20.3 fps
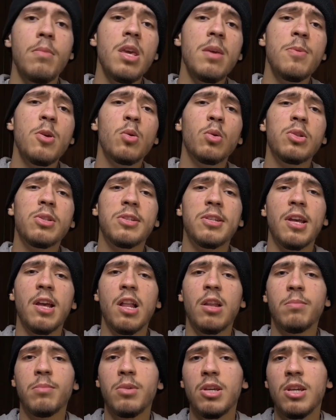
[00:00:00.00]
Maybe you'll
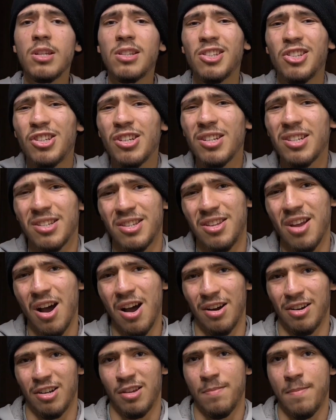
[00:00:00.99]
tell me it's just
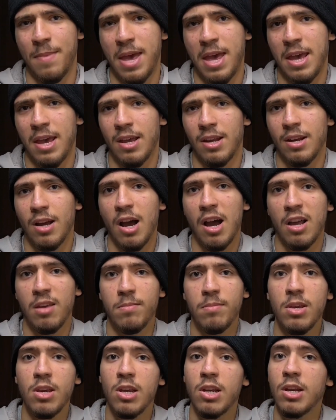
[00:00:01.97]
dark, man. I
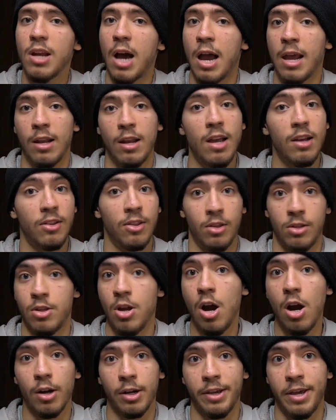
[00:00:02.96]
mean, I like the
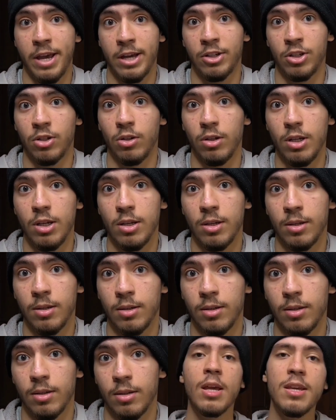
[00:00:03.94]
dark, actually.
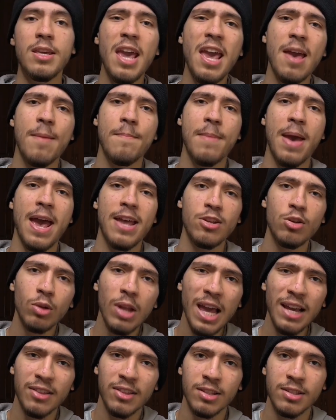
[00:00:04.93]
Yeah, man, you
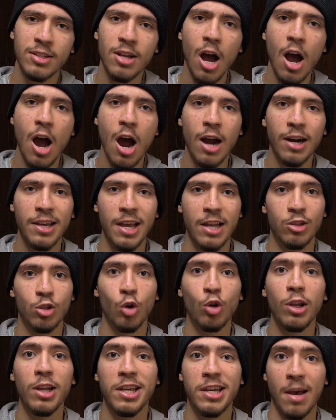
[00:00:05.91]
like the dark and
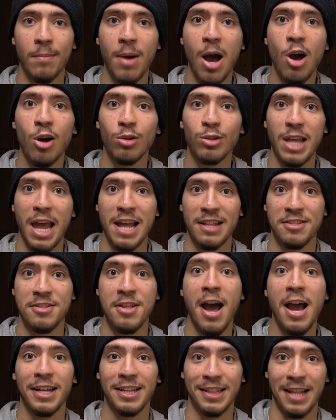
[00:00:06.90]
only come out at
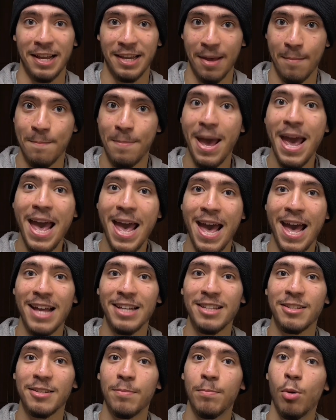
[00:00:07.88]
night like a
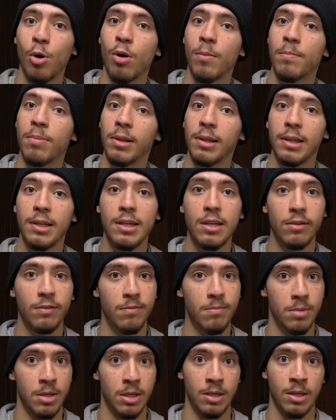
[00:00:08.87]
bat, but
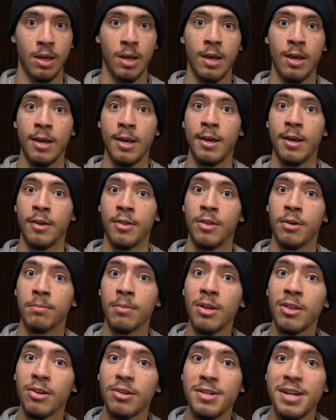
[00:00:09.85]
believe me, the
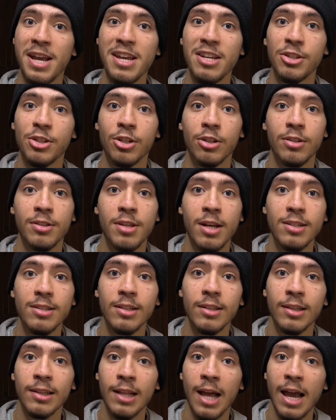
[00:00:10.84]
Mother Nature
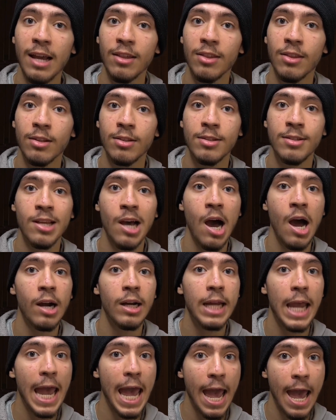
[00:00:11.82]
doesn't like the
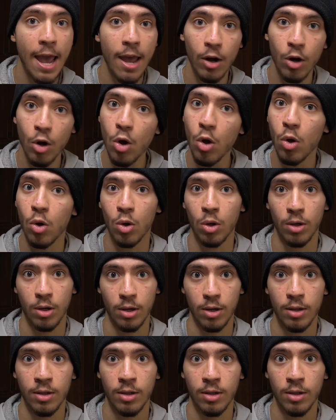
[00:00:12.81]
dark at all.